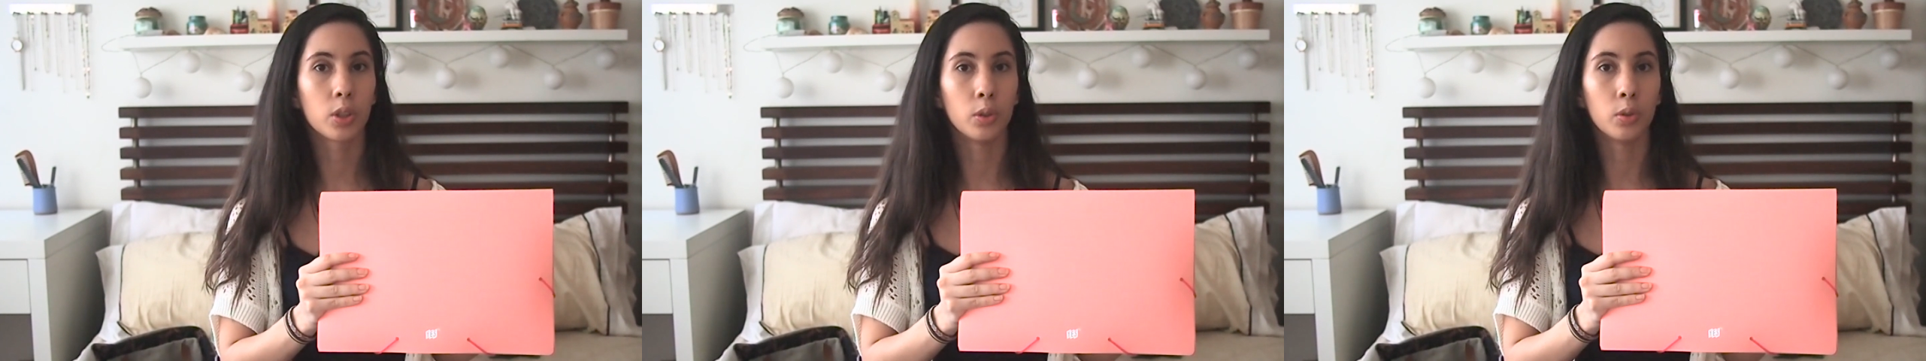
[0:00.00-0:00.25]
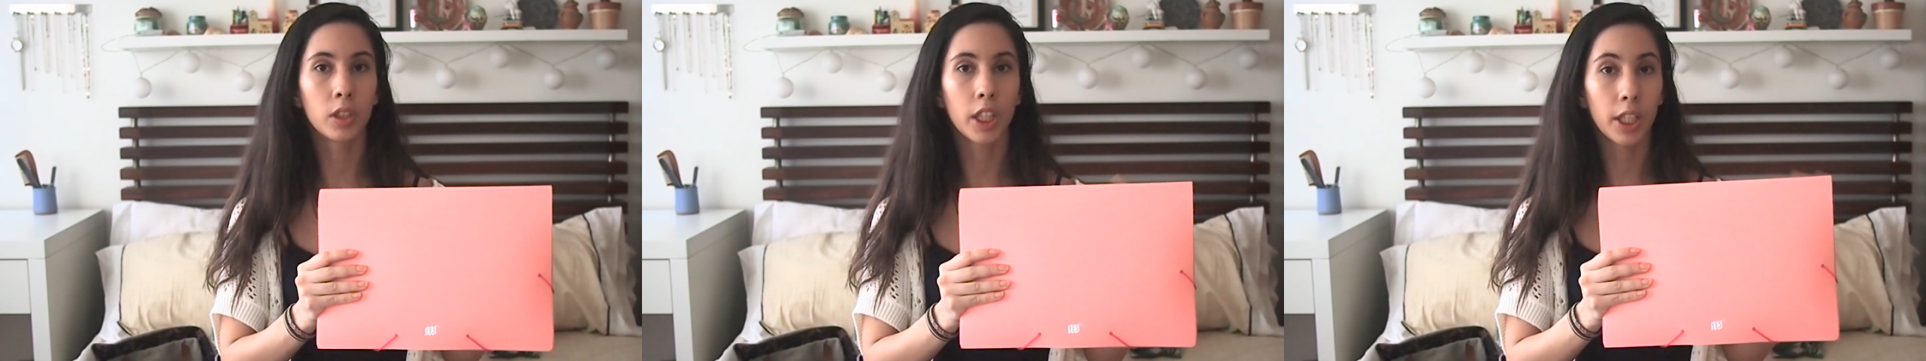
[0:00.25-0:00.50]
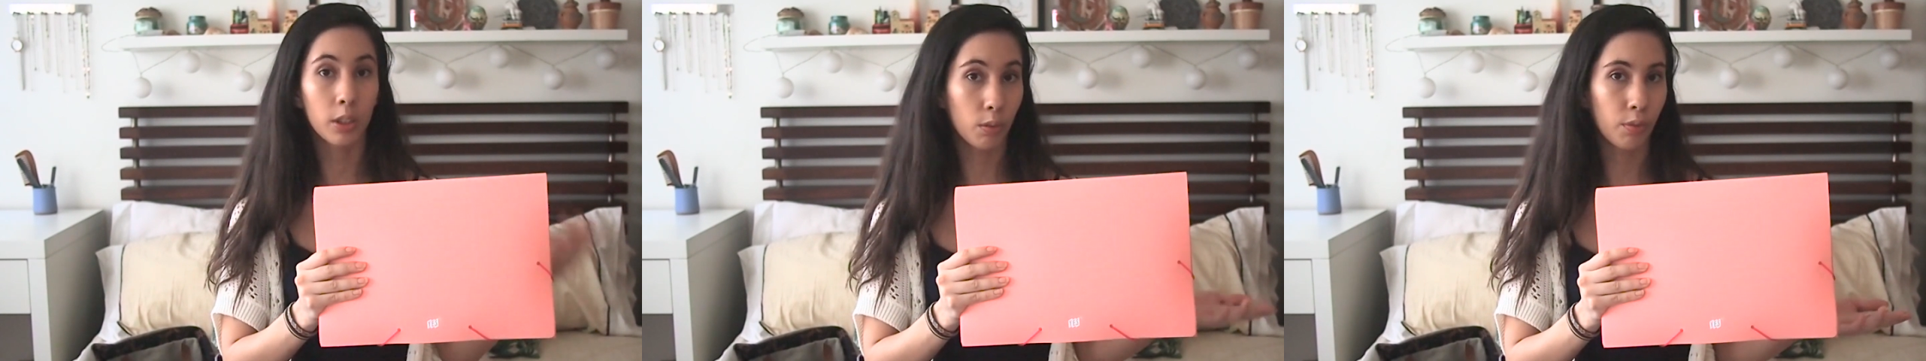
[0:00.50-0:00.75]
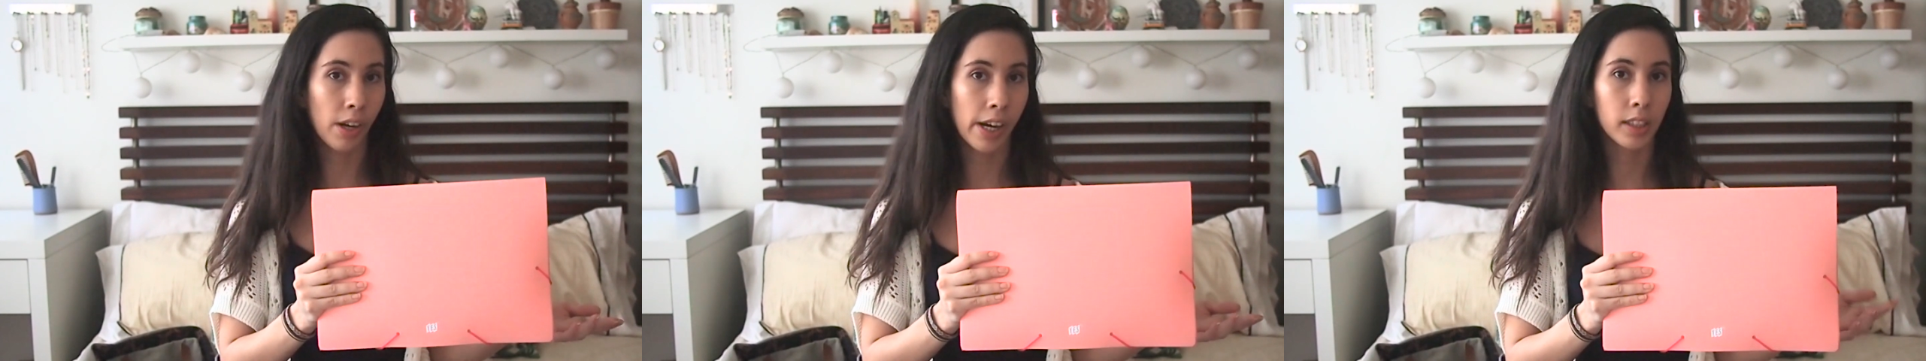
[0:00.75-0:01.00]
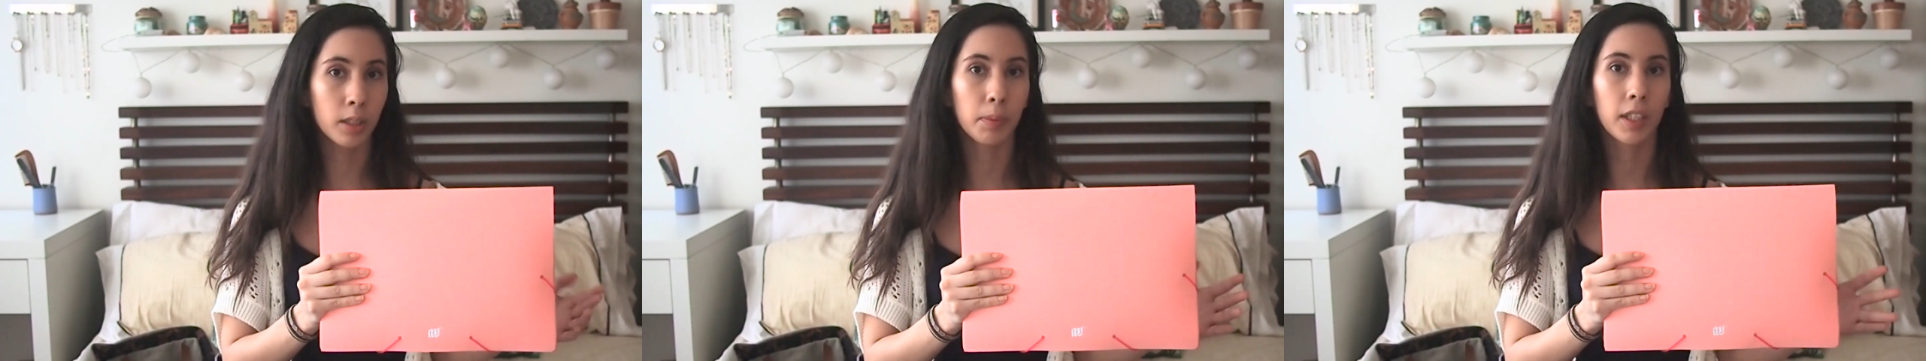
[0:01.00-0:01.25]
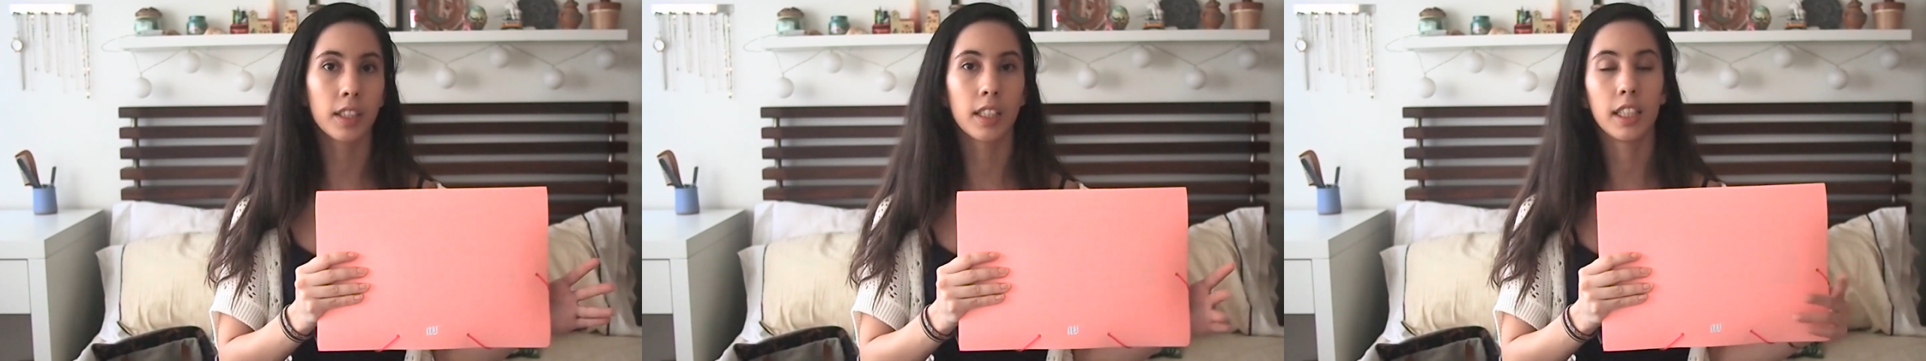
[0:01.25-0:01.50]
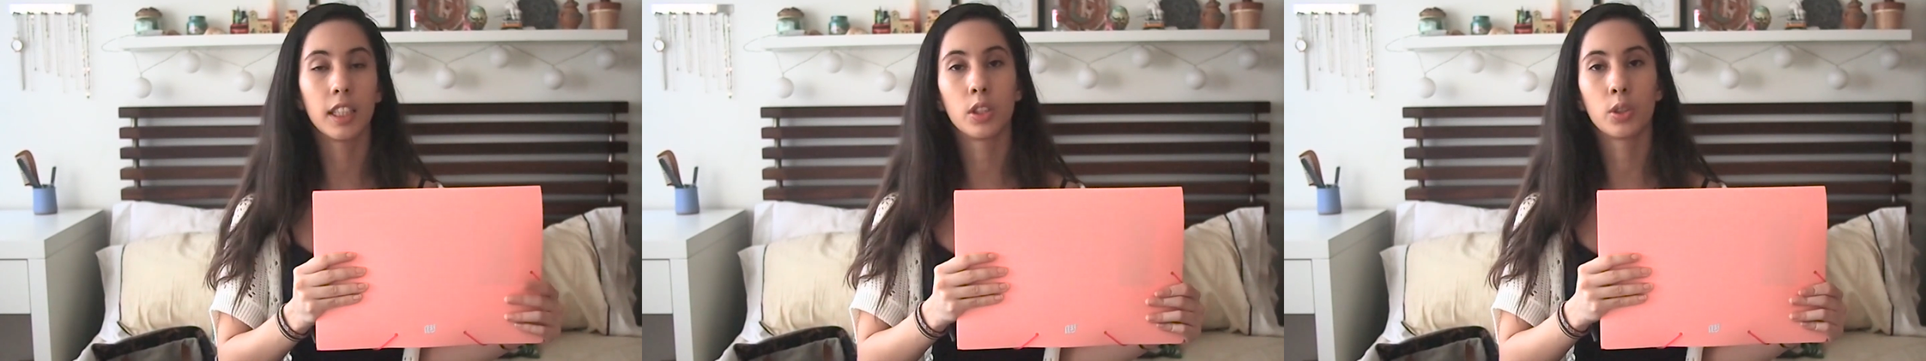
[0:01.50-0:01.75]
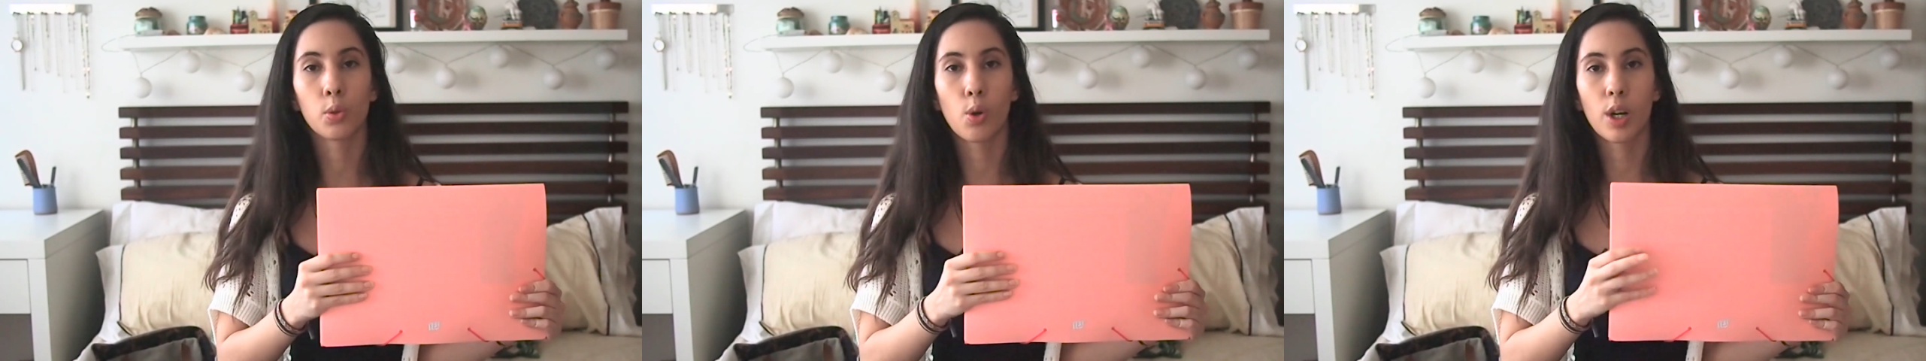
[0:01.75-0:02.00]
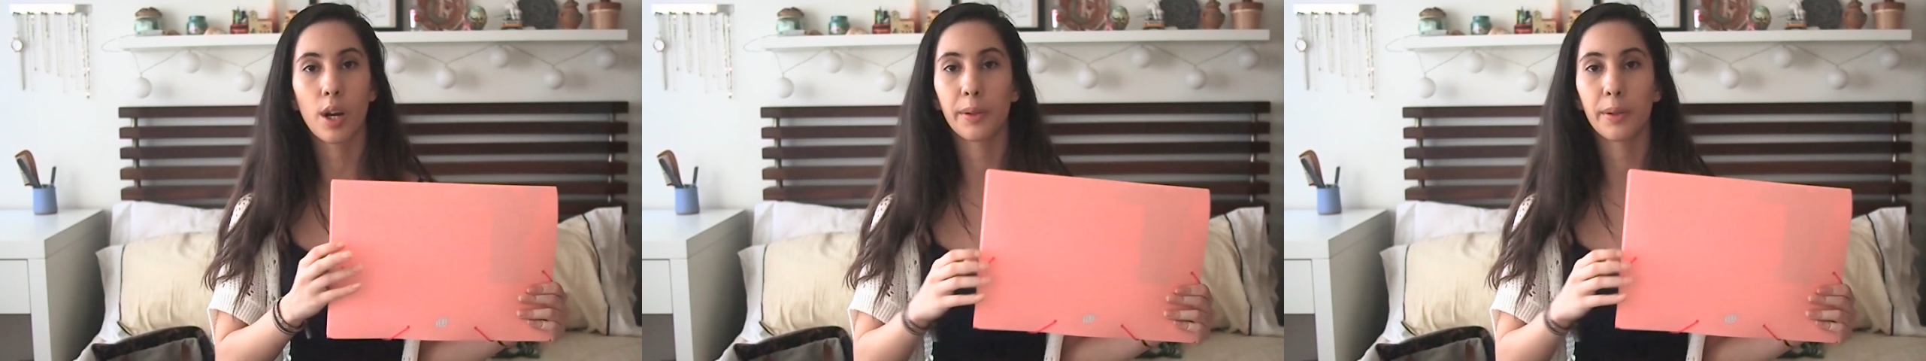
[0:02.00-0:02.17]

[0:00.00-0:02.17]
to take to France because I need to sort